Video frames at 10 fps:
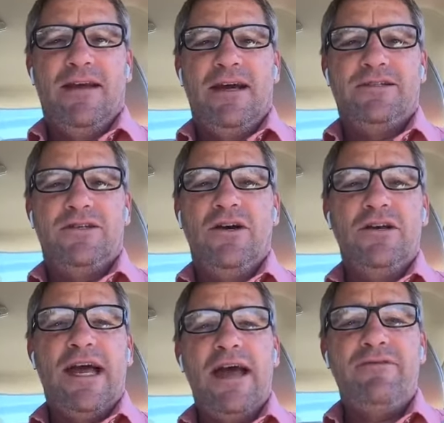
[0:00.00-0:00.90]
it's
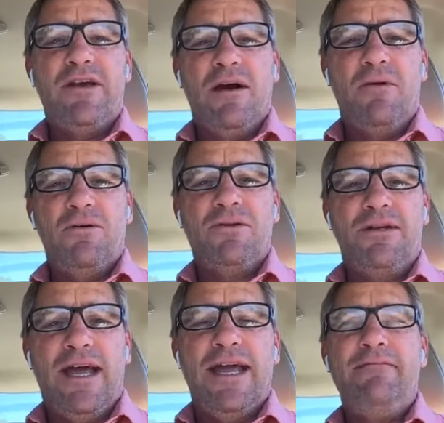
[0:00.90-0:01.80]
good to have you come on
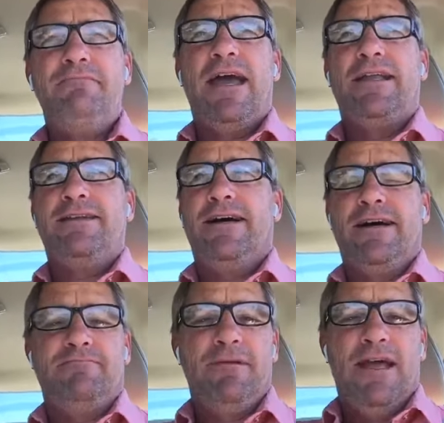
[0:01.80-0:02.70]
today and
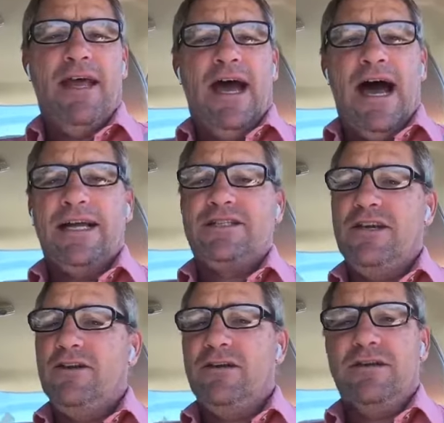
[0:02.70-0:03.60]
uh, I
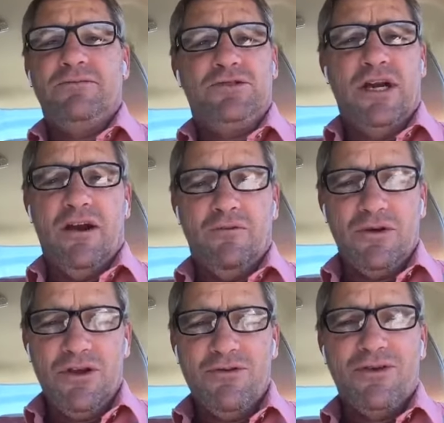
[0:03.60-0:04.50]
still am sharing
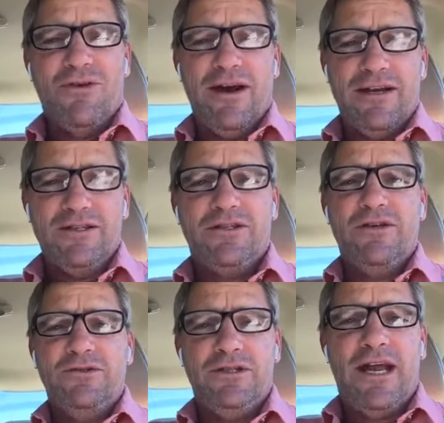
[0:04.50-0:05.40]
with you the greatest
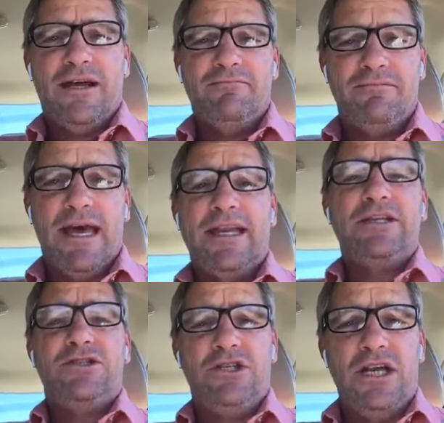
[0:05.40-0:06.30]
news yet, and that
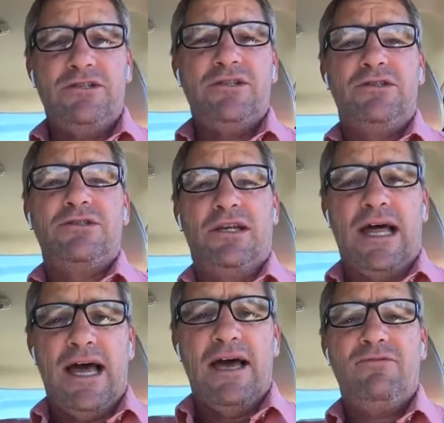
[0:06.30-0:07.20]
is Jesus is
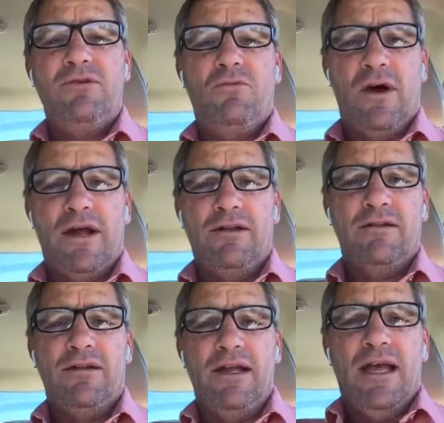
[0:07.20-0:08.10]
alive and
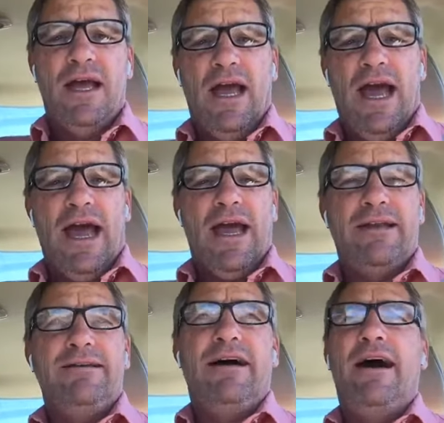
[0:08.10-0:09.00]
well,
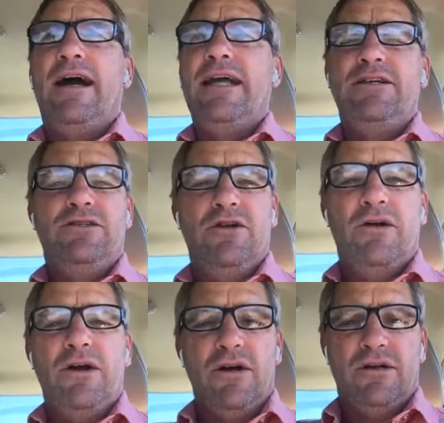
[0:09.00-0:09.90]
and uh, he's
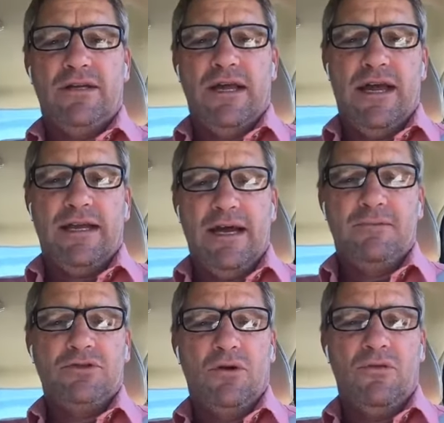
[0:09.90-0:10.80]
doing good today, and
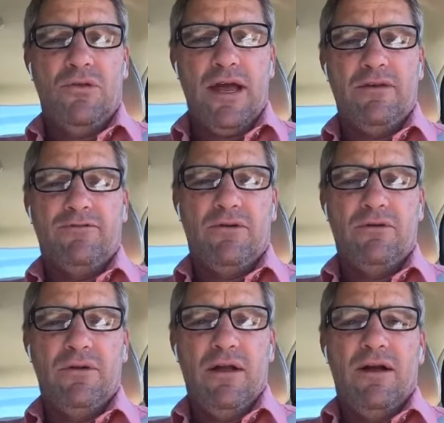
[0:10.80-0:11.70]
I'm so
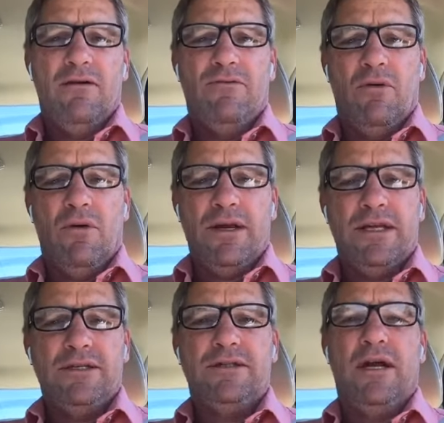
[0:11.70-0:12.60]
thankful for what
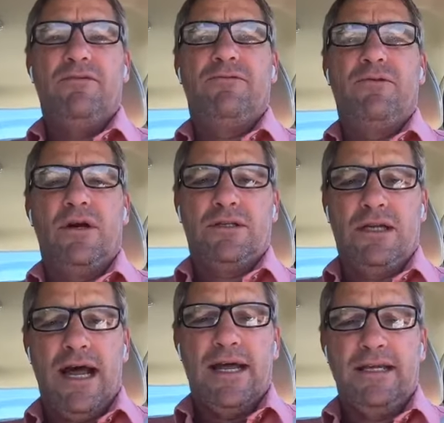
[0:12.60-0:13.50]
he's done for
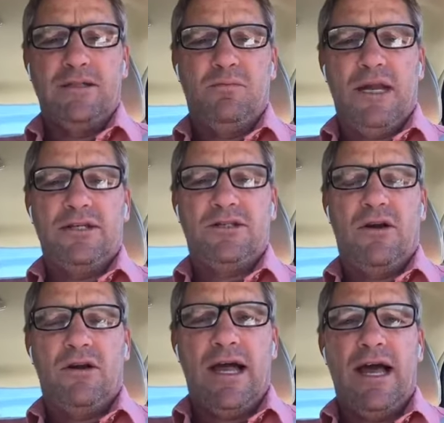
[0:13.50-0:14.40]
us and how he's
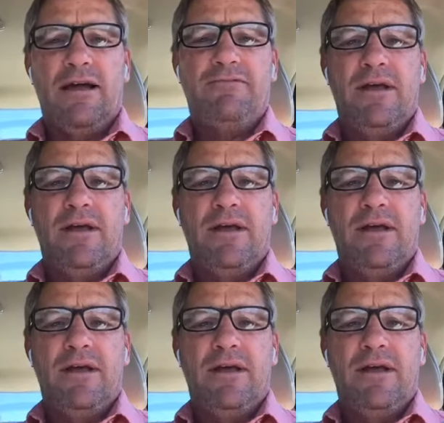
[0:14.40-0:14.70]
blessed our life.